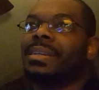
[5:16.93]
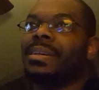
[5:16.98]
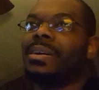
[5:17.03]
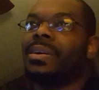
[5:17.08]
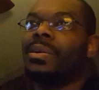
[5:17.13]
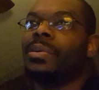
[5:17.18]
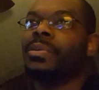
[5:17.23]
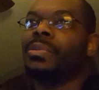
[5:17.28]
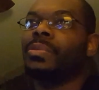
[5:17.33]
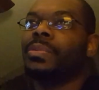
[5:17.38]

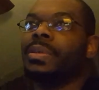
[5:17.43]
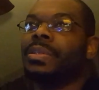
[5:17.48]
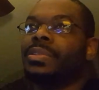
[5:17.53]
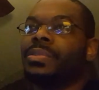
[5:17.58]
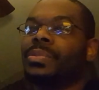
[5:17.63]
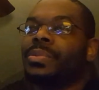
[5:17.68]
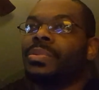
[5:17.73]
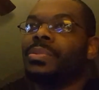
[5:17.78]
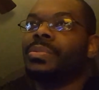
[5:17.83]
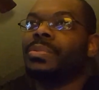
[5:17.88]
all the way
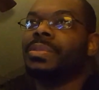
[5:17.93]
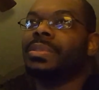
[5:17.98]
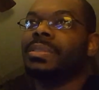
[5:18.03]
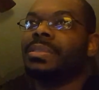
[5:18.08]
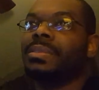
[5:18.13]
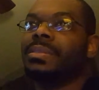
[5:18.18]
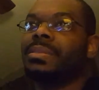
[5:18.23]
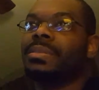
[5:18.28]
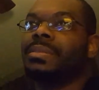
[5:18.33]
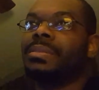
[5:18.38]
through
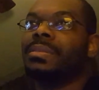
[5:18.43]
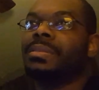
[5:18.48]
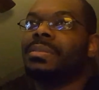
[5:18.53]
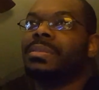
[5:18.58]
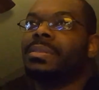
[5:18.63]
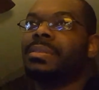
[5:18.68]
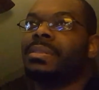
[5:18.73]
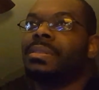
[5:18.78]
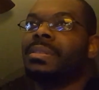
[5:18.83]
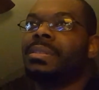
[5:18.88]
was
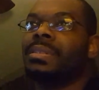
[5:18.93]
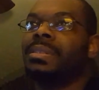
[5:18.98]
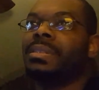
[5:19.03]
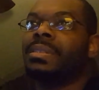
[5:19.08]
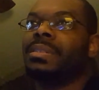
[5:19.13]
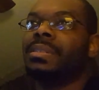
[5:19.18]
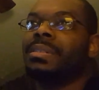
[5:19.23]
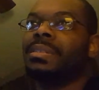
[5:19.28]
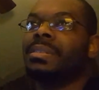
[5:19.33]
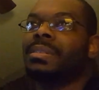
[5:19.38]

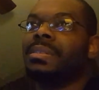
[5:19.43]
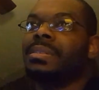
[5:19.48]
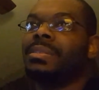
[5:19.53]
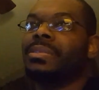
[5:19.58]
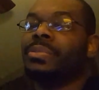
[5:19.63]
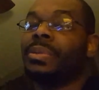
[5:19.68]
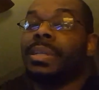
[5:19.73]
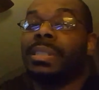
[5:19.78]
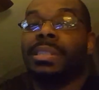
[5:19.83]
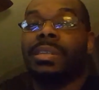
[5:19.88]

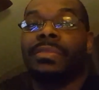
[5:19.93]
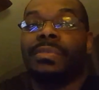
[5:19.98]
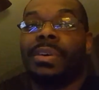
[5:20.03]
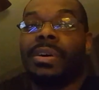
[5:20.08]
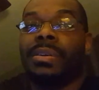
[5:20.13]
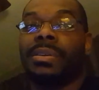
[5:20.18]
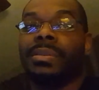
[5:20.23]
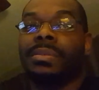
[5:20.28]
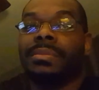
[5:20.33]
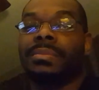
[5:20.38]
Grand Theft
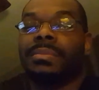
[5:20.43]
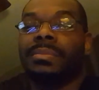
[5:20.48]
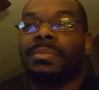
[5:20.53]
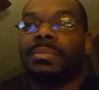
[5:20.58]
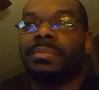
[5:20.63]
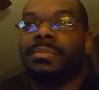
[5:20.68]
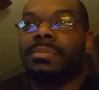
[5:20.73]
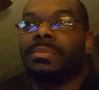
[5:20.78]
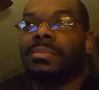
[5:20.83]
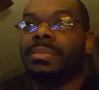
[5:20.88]
Auto.
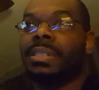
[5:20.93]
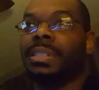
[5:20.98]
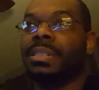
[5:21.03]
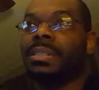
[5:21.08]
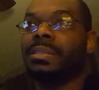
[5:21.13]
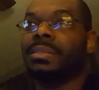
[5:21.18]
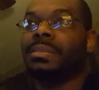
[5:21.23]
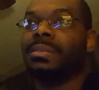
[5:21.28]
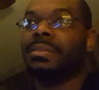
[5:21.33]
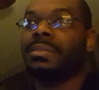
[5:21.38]

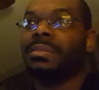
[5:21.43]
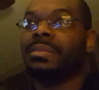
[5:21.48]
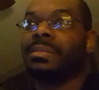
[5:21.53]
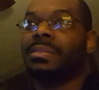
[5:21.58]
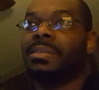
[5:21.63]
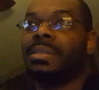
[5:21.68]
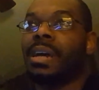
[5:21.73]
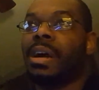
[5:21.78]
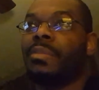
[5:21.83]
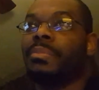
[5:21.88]
Like
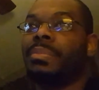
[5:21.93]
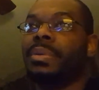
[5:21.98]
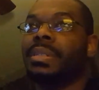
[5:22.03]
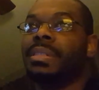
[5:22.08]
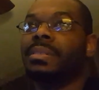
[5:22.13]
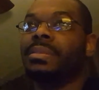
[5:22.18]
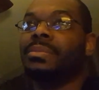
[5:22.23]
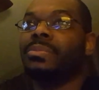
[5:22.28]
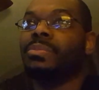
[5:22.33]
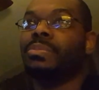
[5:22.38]
I
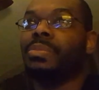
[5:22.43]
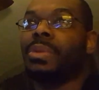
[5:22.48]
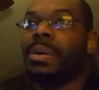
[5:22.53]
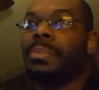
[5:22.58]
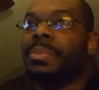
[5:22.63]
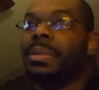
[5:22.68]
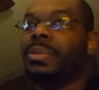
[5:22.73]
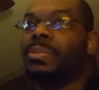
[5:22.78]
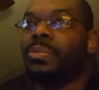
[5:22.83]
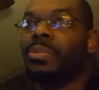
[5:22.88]
beaten I
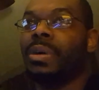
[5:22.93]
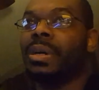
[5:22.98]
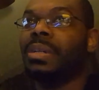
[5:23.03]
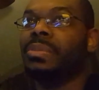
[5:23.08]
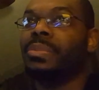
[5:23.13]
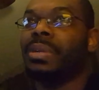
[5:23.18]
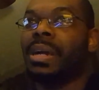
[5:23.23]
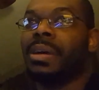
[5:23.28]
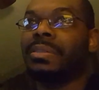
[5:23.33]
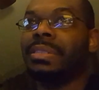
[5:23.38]
beat
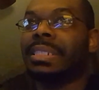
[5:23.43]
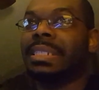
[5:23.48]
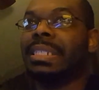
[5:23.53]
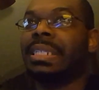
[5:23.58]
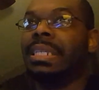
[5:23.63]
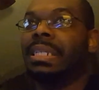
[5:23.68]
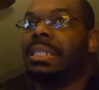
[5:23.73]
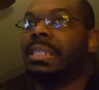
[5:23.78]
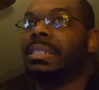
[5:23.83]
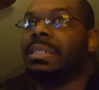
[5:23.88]
one when I was a
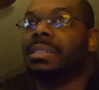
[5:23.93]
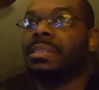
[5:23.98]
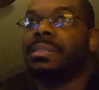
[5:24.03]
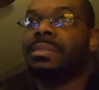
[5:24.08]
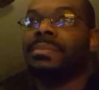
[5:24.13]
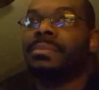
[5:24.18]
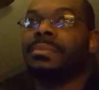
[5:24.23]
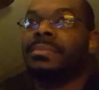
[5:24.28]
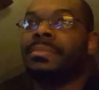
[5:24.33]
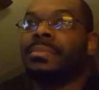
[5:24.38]
kid.
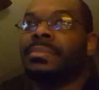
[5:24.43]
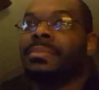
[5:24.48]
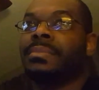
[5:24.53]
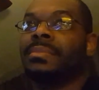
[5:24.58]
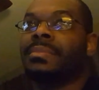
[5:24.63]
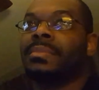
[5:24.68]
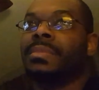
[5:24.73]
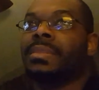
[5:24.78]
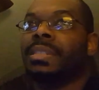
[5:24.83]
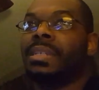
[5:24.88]

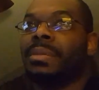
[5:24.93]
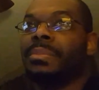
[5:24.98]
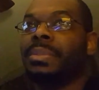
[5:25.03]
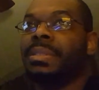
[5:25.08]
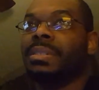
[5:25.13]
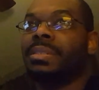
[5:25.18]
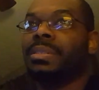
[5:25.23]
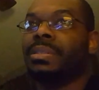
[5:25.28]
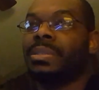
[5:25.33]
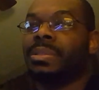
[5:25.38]
I
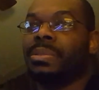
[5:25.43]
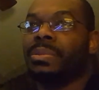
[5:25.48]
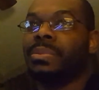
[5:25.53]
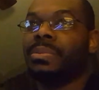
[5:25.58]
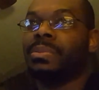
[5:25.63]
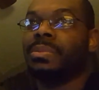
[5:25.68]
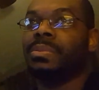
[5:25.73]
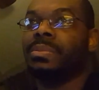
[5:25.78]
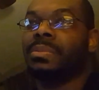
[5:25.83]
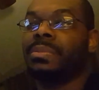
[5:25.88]
beat
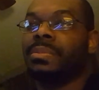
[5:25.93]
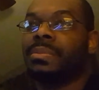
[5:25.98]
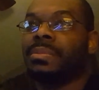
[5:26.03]
two.